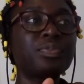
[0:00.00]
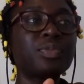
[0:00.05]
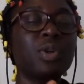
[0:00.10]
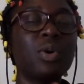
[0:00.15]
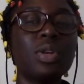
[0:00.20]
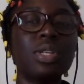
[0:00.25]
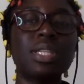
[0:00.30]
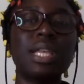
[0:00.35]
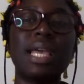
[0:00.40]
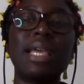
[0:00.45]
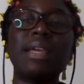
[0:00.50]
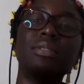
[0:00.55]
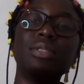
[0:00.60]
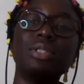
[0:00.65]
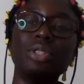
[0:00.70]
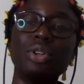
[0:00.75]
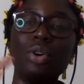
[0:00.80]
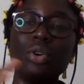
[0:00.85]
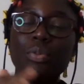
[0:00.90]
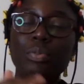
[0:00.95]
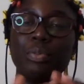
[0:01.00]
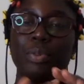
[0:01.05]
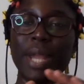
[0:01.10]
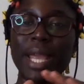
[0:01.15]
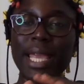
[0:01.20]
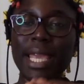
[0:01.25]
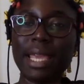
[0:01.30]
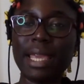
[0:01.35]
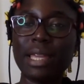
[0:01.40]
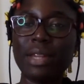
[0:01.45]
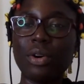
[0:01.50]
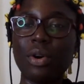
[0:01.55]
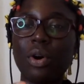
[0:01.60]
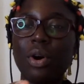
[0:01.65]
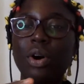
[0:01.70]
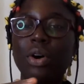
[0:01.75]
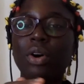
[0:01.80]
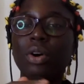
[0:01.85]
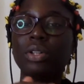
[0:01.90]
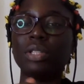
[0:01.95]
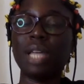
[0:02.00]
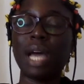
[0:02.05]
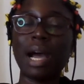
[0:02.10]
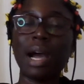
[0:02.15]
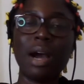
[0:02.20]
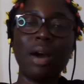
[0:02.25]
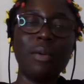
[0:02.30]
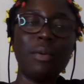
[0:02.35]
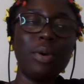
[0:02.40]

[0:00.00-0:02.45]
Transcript: was like, you know, breaking it all down.